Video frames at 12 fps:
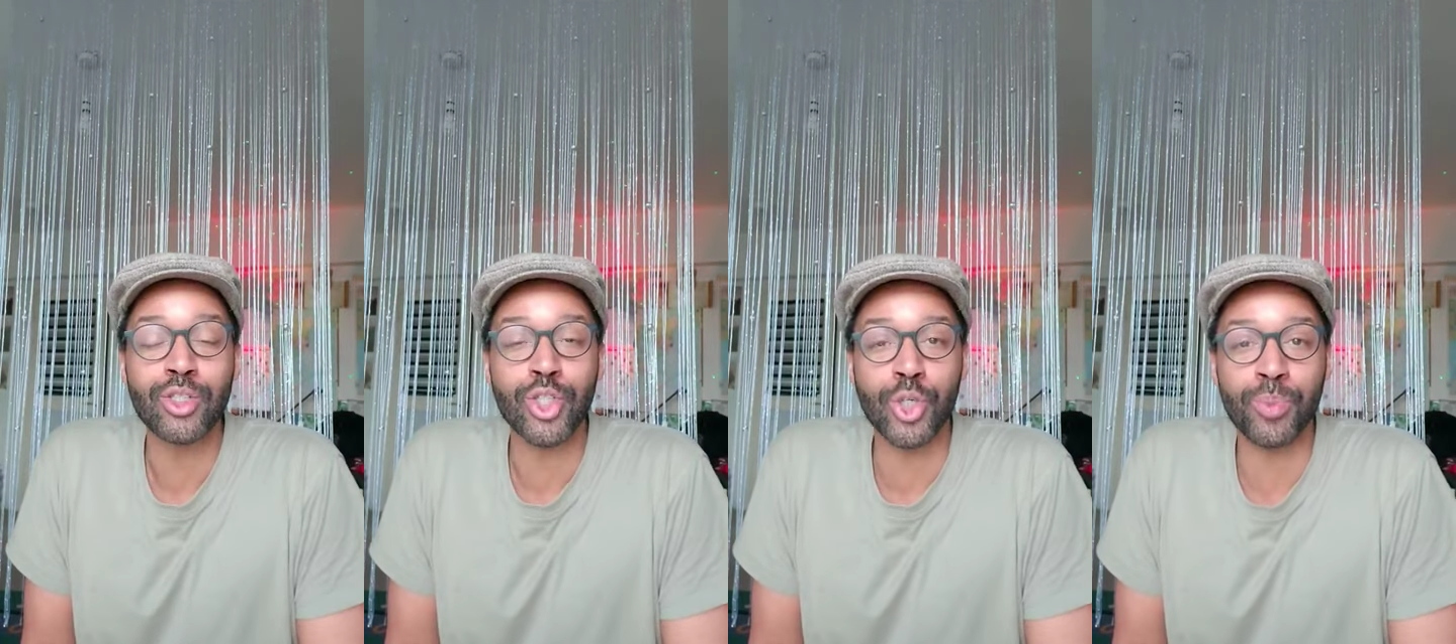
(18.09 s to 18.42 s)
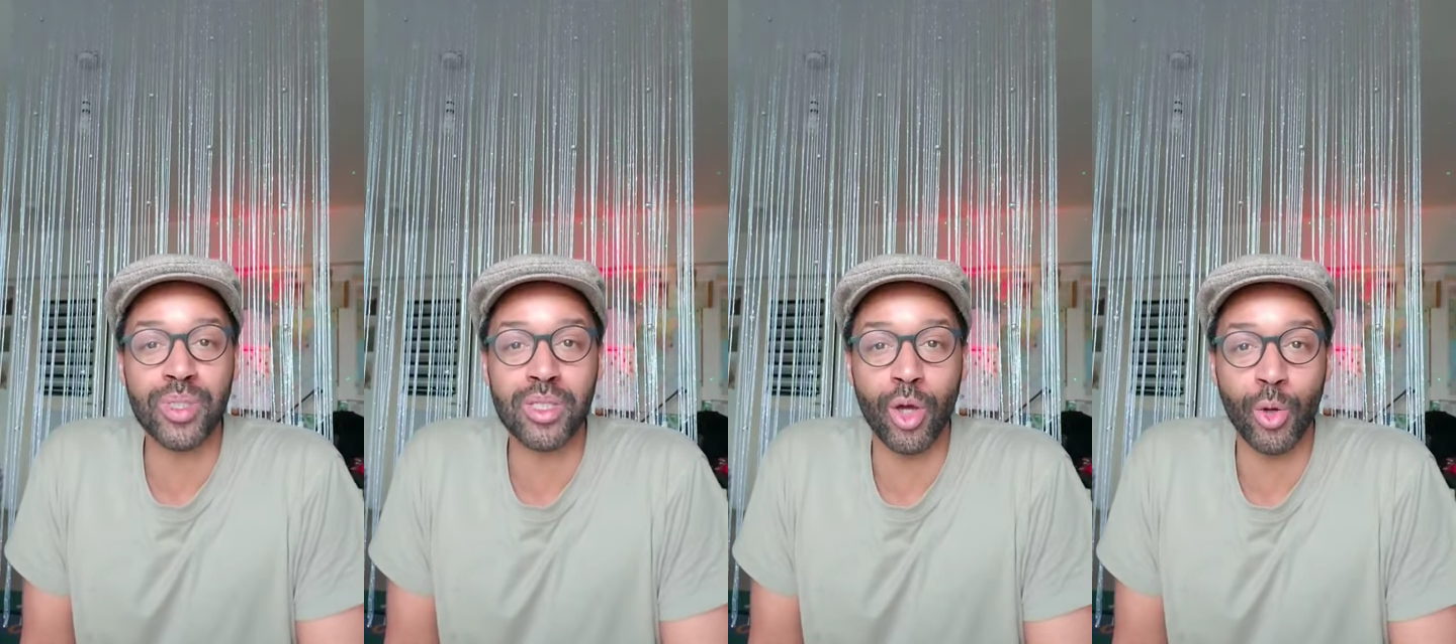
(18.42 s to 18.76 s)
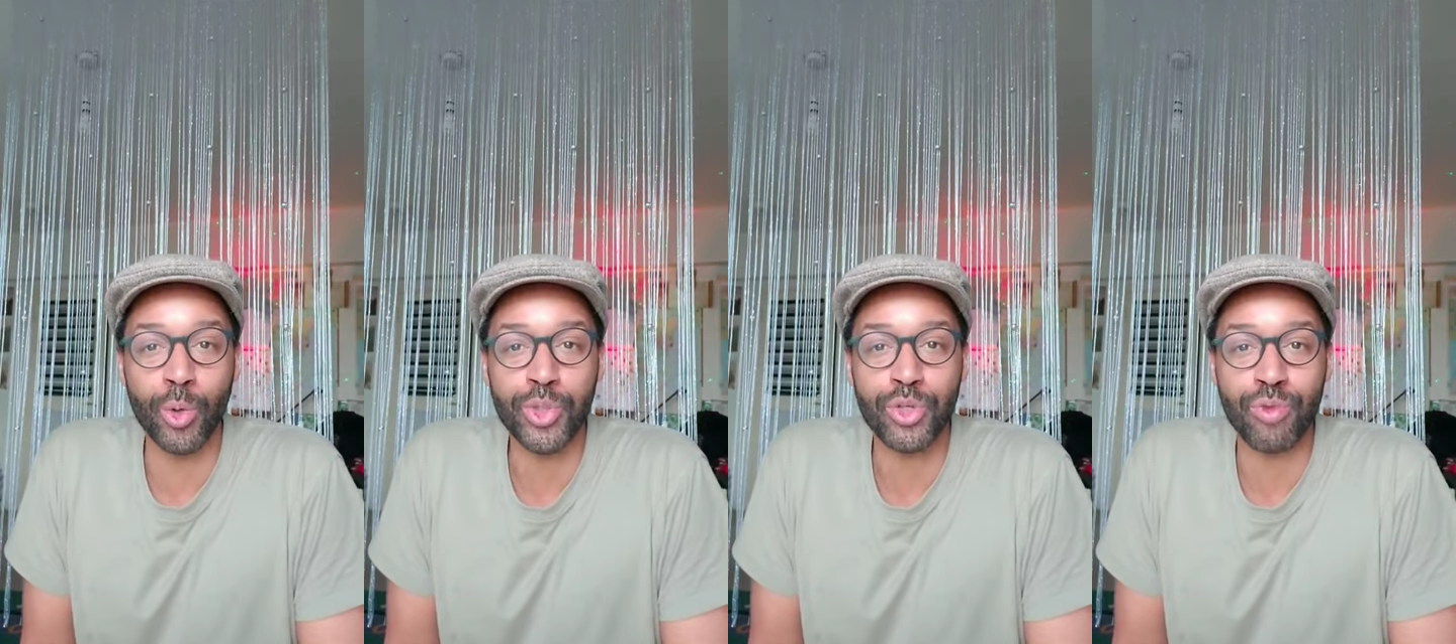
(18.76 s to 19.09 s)
Jupiter
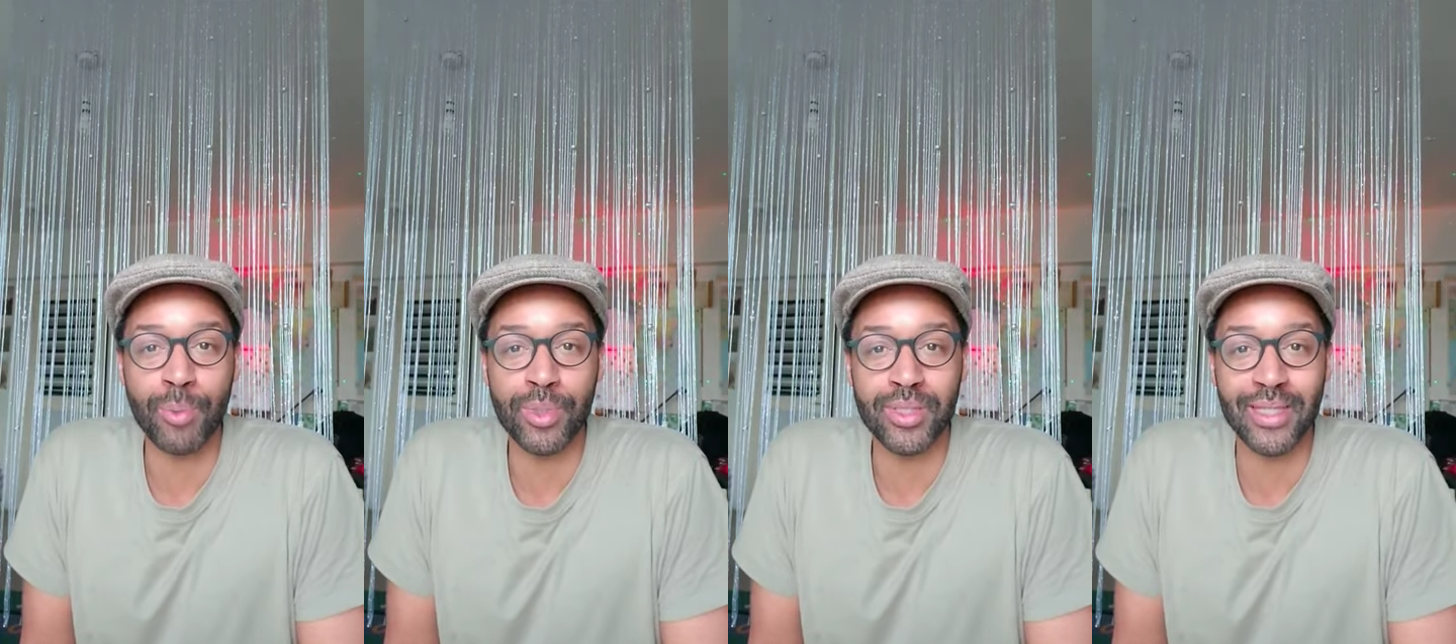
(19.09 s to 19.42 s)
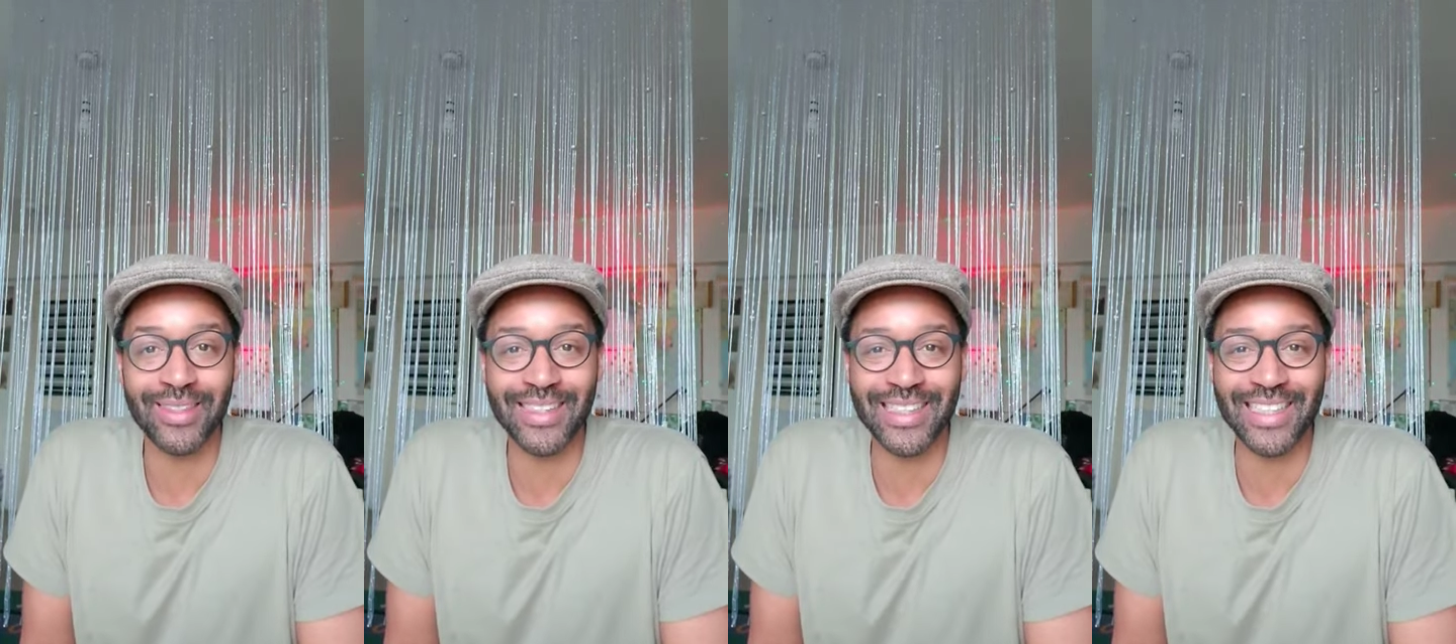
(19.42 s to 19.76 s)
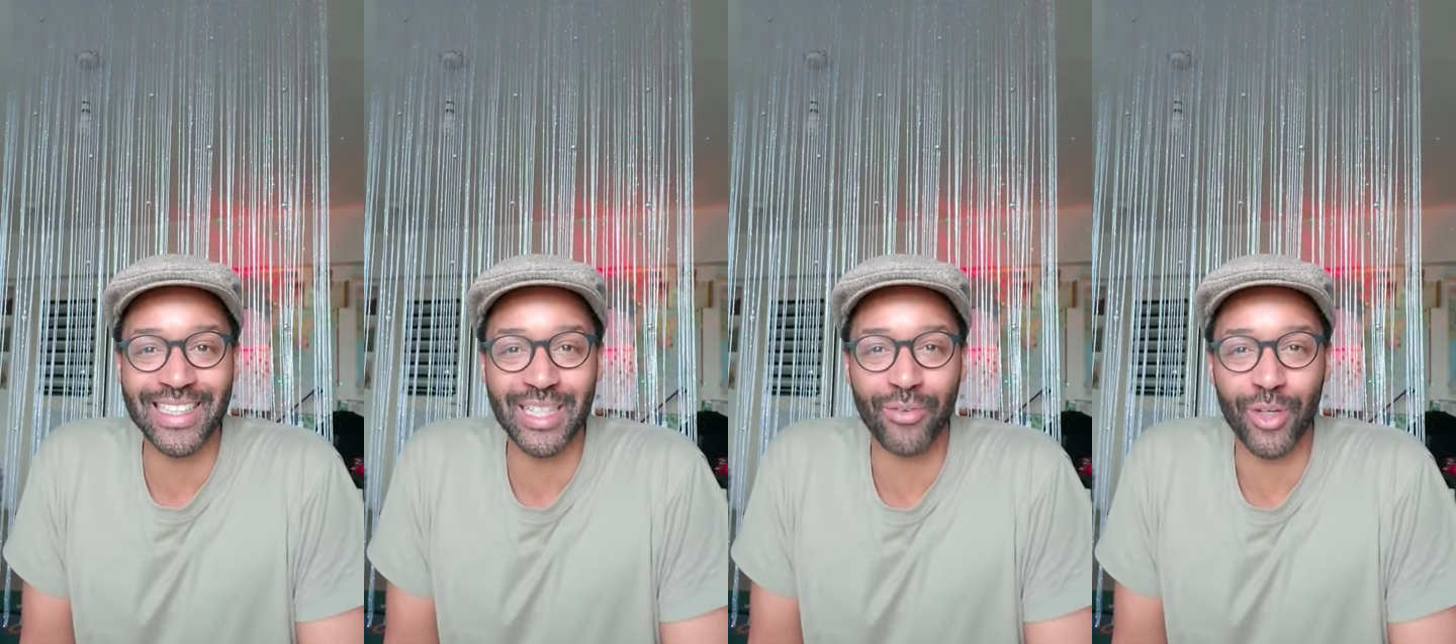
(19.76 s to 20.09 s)
also represents the
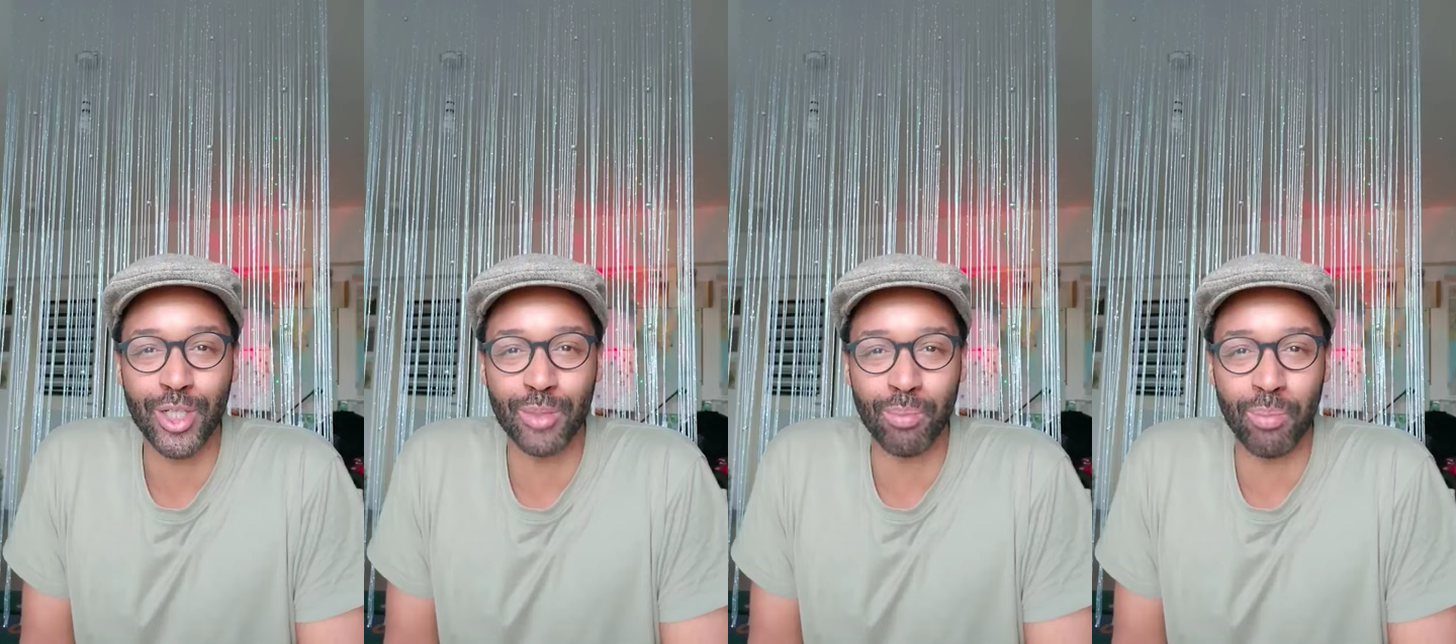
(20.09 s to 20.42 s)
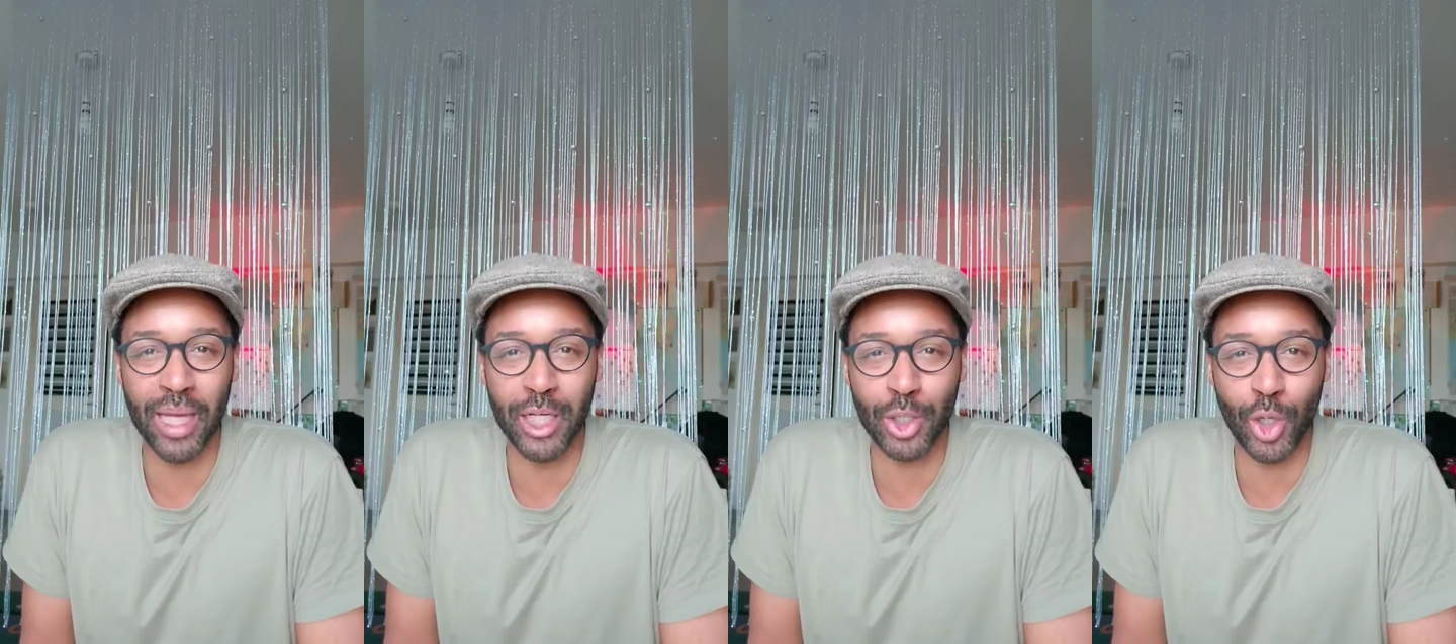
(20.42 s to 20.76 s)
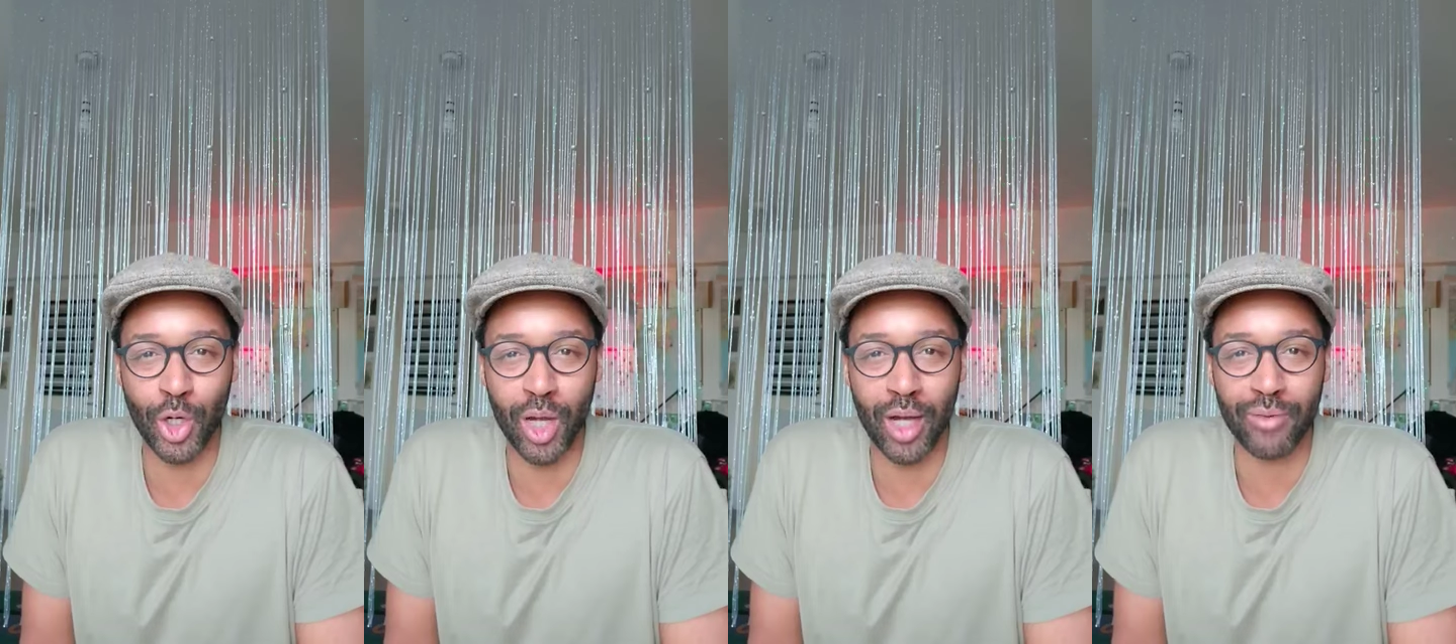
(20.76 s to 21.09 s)
significant men in
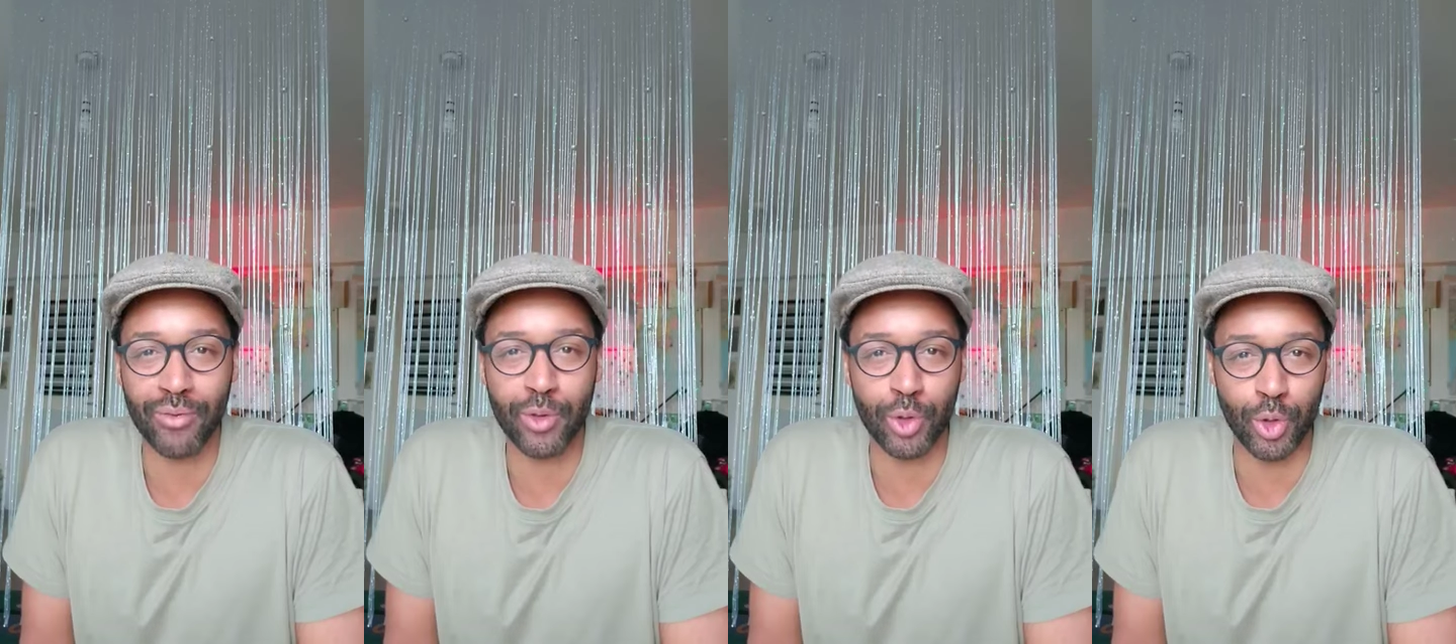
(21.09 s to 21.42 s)
your life.